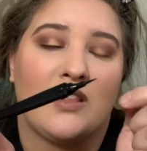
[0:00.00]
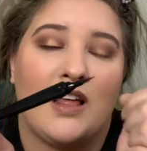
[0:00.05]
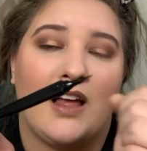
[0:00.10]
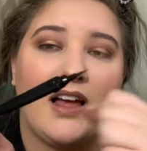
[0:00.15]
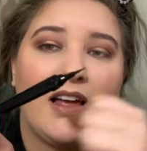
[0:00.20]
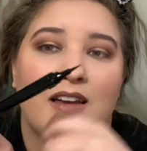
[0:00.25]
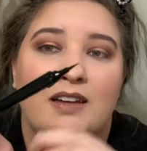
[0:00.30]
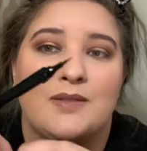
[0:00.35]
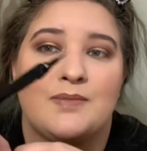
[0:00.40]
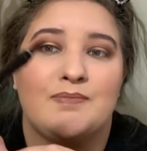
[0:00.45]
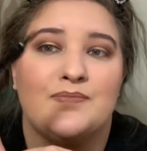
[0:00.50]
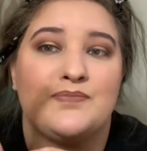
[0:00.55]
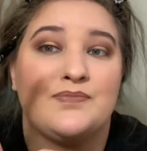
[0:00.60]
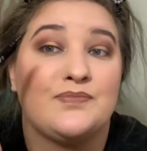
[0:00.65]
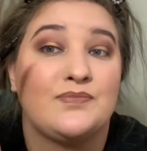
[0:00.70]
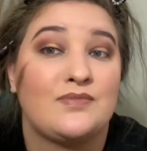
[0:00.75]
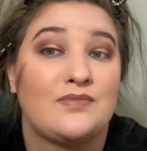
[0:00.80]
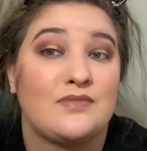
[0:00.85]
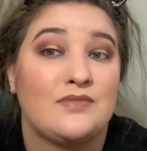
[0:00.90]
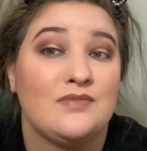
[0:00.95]
Like,
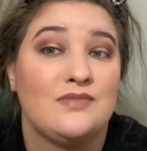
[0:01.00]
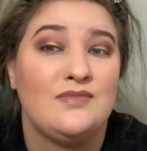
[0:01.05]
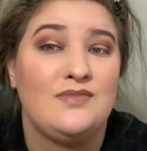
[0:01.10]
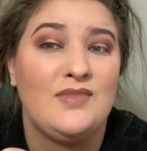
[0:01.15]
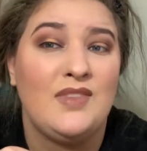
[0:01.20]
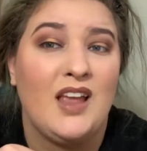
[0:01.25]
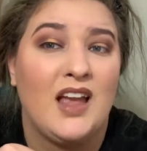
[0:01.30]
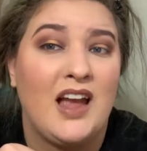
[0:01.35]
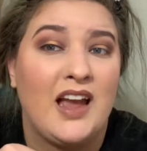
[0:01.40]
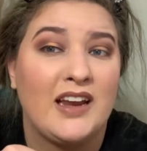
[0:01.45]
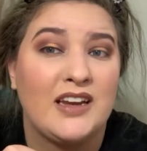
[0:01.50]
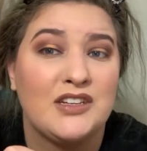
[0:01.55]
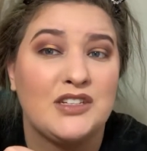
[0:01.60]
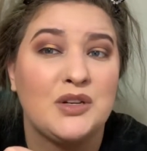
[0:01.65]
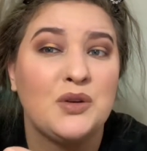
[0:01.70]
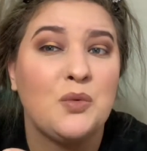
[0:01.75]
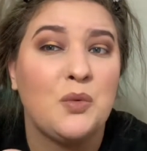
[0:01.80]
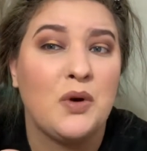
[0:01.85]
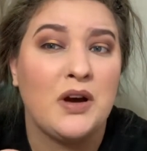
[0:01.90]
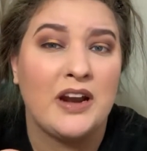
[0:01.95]
I can
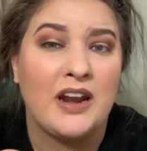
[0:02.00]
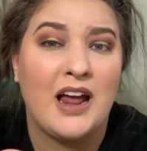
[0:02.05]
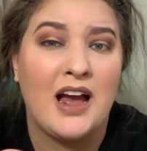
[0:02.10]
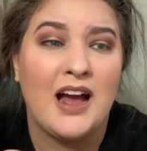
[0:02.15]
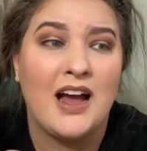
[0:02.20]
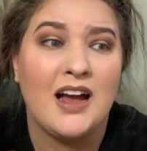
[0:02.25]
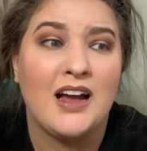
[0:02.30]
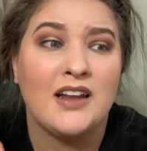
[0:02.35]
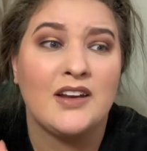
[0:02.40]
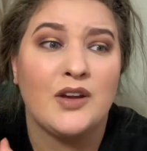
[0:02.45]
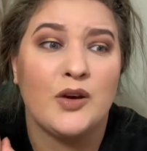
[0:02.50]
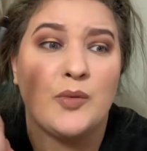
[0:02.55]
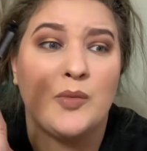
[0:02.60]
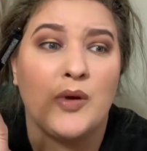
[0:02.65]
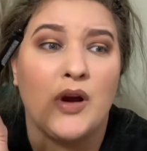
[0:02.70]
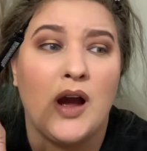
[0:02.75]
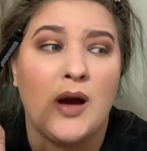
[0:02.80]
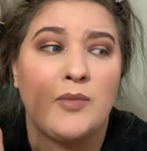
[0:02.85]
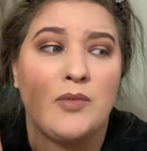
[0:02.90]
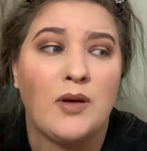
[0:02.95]
do one eye no
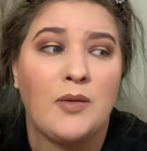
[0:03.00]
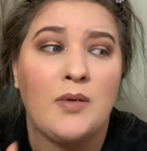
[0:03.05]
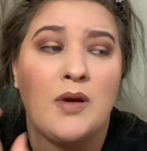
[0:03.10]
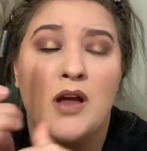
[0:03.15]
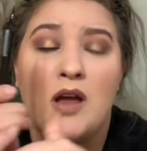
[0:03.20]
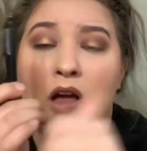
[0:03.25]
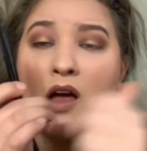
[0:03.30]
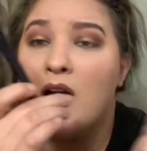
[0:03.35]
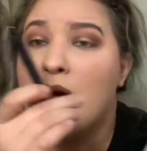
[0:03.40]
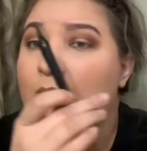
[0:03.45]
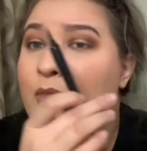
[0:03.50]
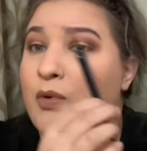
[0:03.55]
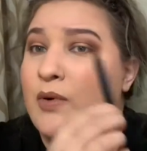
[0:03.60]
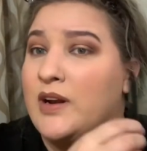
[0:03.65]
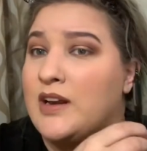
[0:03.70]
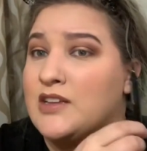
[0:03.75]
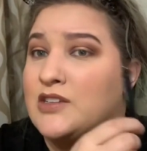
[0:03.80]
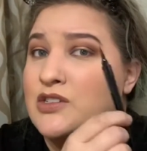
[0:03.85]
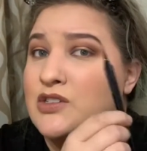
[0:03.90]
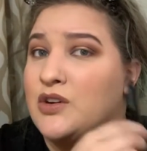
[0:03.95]
problem, but
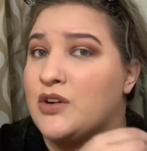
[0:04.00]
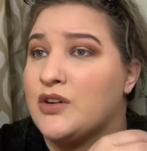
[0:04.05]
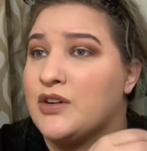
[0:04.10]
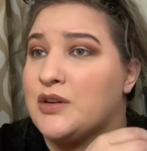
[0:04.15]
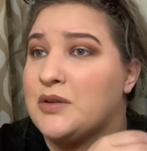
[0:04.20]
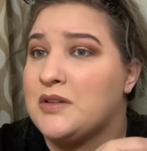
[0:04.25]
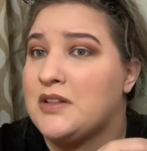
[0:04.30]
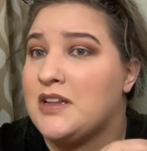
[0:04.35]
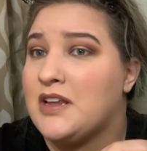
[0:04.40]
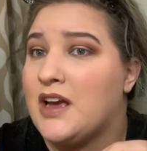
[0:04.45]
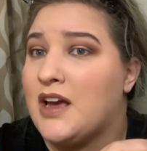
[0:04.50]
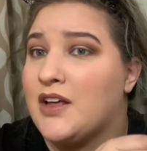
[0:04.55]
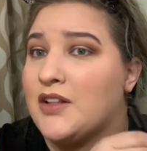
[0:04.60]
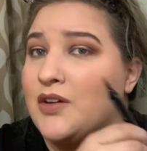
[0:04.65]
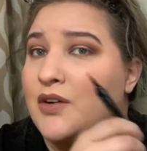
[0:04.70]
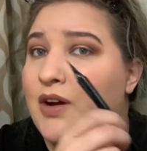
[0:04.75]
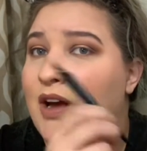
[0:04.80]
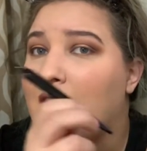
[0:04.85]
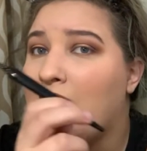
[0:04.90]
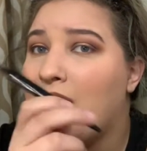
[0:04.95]
when I start doing the
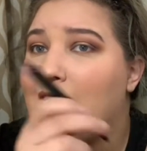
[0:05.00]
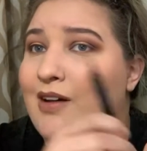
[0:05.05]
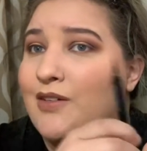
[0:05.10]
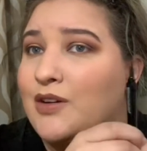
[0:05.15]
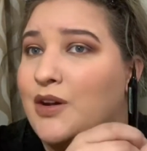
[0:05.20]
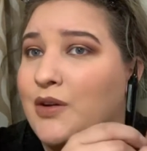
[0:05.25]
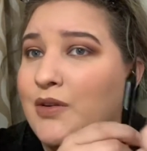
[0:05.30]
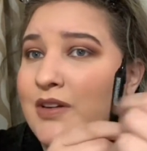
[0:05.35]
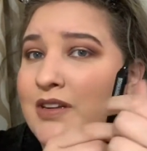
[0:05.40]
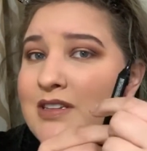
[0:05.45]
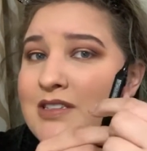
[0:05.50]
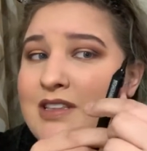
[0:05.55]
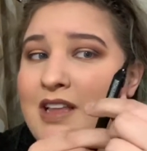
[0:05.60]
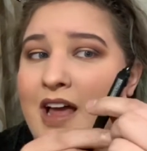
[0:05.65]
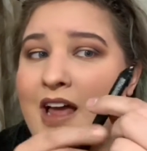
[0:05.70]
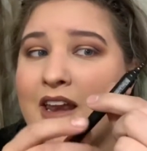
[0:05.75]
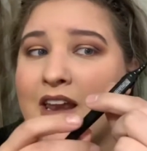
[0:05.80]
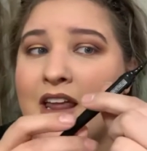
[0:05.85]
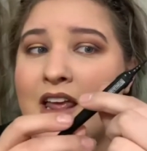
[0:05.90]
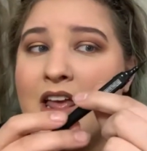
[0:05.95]
other eye, I'll notice
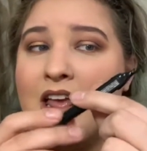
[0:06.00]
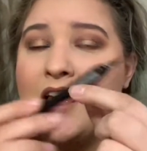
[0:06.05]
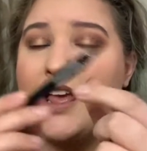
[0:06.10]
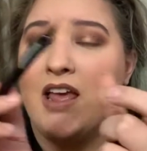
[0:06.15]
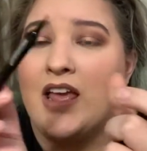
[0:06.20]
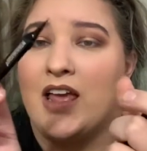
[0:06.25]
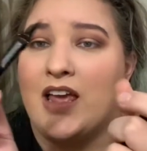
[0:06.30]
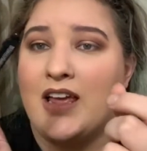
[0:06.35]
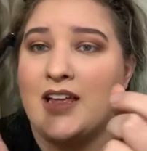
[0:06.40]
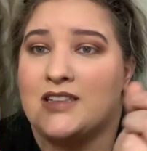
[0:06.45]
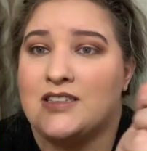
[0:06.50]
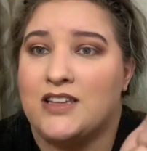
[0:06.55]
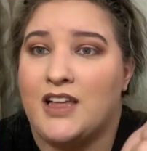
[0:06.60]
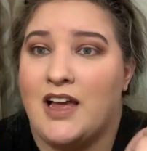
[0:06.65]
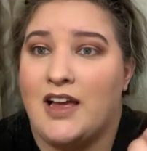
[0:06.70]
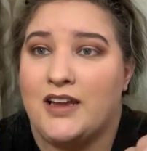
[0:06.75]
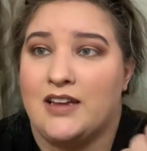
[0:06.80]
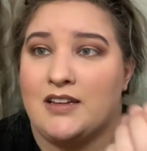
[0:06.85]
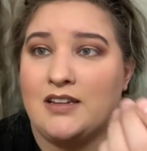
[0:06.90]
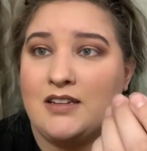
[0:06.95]
that it's
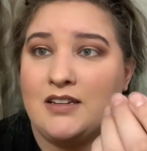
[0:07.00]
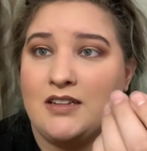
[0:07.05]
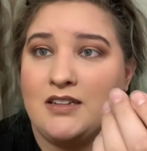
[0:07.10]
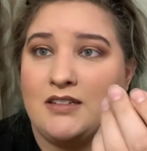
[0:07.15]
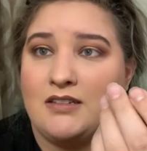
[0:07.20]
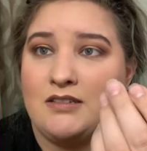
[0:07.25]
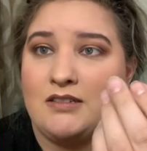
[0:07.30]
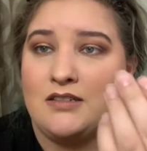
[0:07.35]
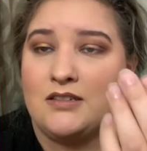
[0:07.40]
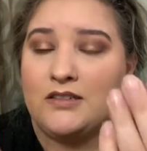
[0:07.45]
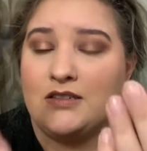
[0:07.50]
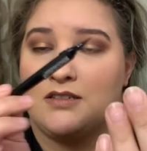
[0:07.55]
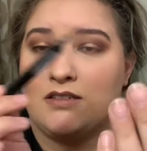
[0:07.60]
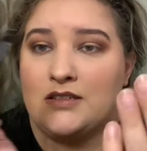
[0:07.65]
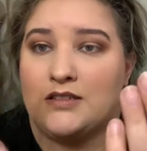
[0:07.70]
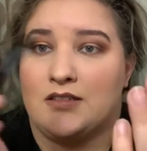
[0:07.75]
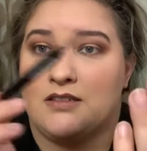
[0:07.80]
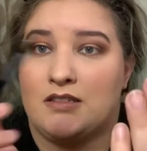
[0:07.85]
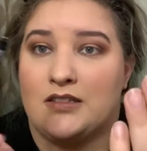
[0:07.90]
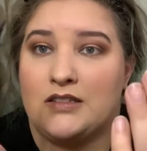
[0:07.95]
like
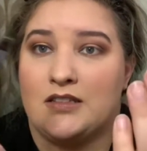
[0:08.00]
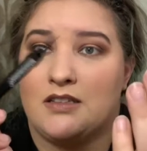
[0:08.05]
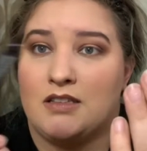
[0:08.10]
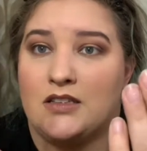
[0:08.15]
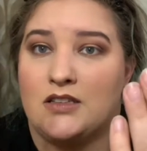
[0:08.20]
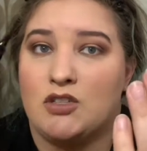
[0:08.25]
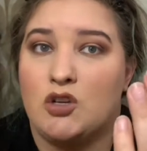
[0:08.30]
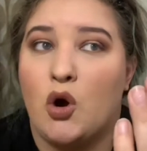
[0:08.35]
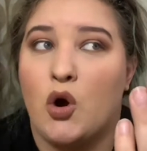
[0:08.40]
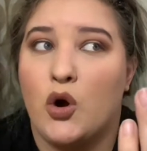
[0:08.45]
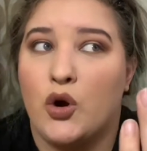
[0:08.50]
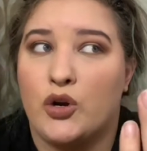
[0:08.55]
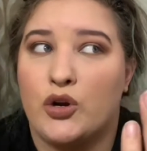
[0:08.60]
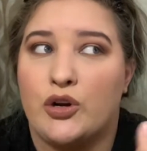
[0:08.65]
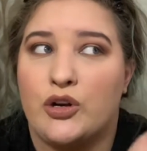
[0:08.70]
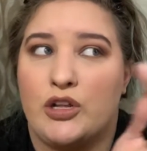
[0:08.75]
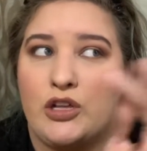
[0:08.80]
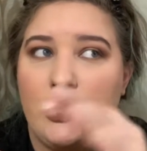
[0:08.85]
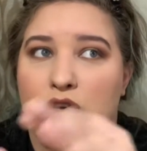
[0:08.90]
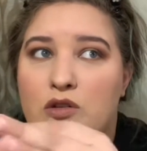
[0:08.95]

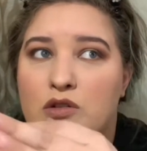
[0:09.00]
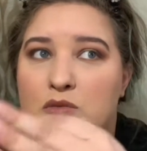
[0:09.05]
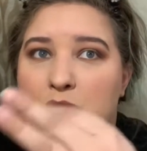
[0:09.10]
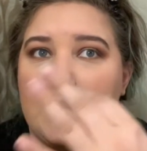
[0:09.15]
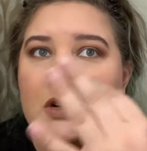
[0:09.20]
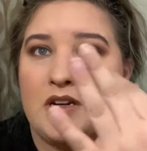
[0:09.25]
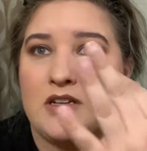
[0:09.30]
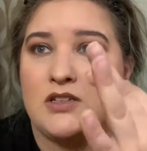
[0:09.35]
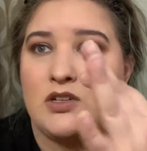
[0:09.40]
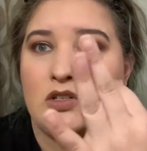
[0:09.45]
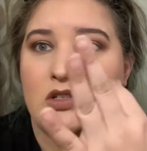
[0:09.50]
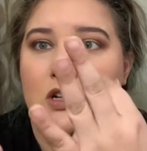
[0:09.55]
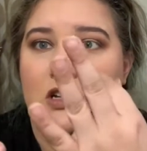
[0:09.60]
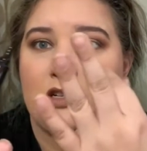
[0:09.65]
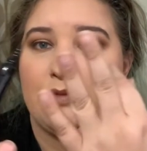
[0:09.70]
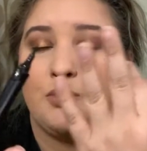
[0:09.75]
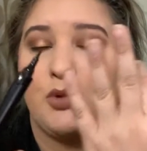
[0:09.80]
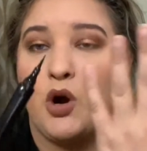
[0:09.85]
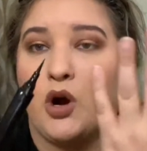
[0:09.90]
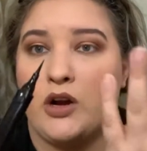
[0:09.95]
harder to use because there's
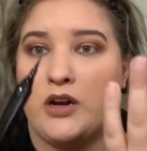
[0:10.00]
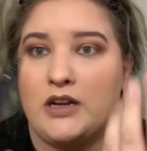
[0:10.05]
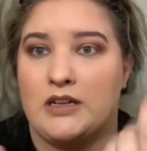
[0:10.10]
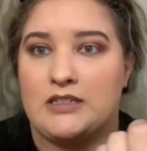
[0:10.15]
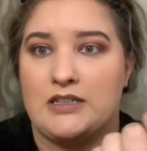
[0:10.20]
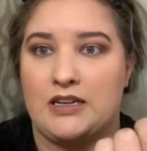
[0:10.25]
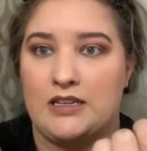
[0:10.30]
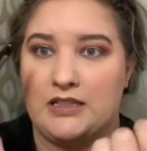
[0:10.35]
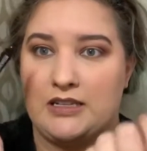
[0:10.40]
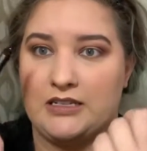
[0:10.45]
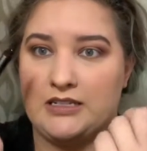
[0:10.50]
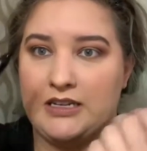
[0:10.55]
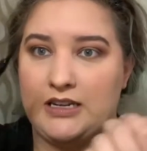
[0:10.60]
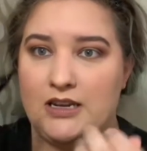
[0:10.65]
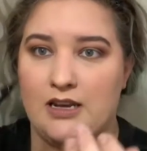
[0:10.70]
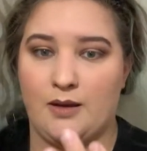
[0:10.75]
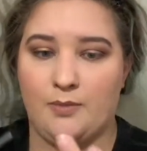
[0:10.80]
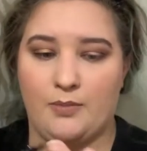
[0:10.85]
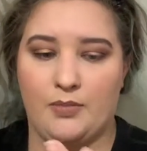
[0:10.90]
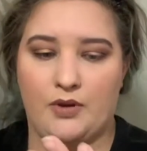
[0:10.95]
less product in the
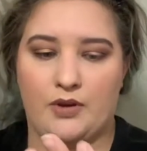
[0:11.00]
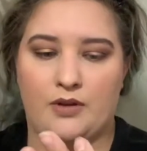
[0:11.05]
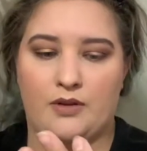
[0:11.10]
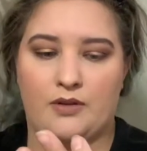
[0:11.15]
tip.